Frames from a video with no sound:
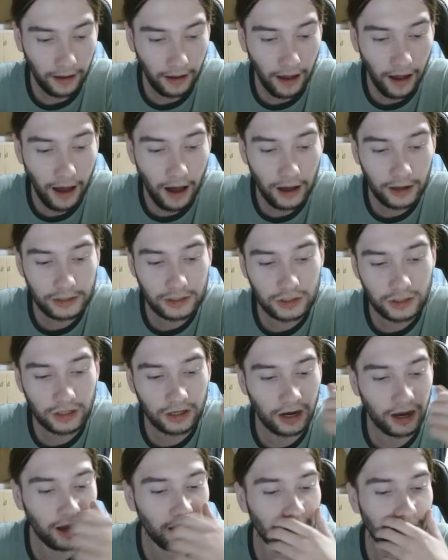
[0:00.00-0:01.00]
Ask
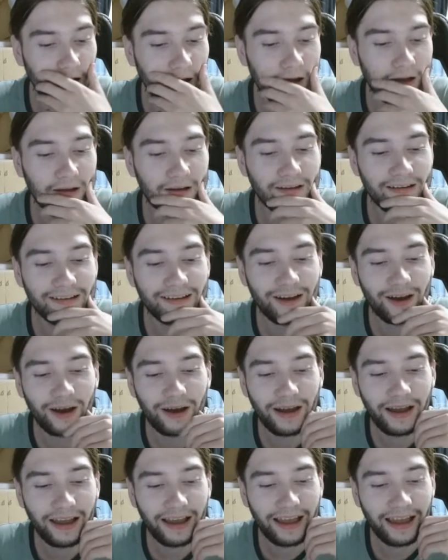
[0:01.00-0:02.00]

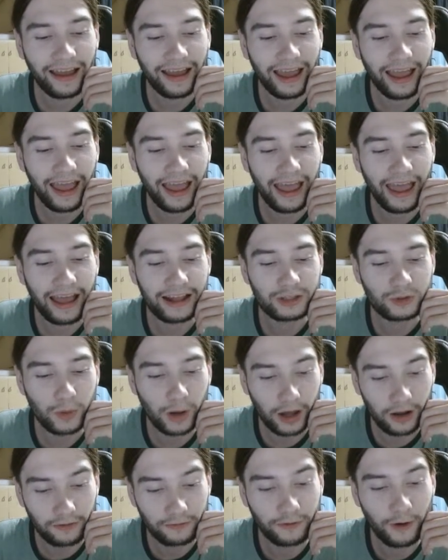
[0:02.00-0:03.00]

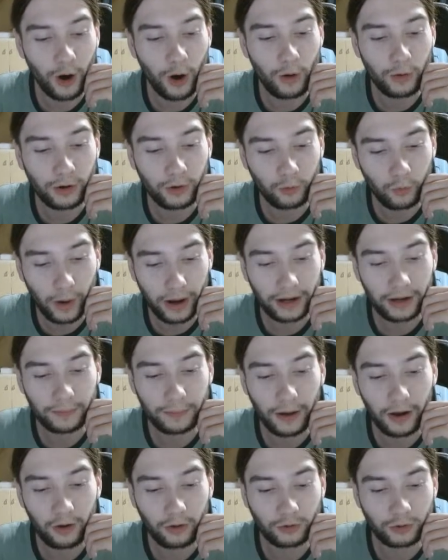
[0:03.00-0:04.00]
Etwell Foden win the
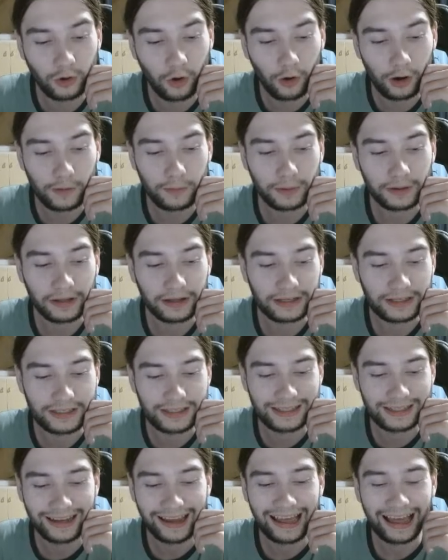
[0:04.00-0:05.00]
Ballon d'Or,
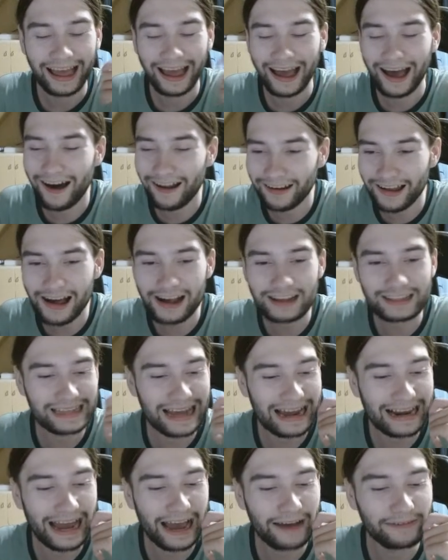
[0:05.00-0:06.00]
please. I'll ask
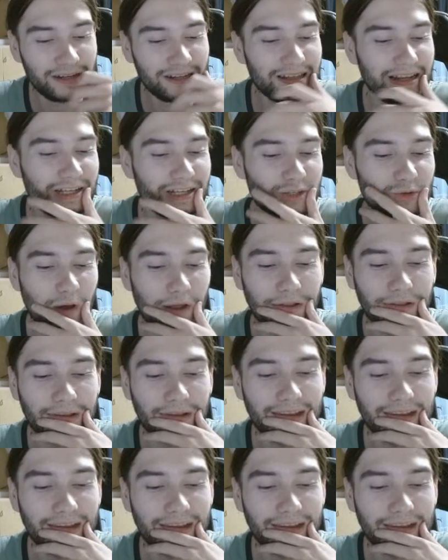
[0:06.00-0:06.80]
that after this one.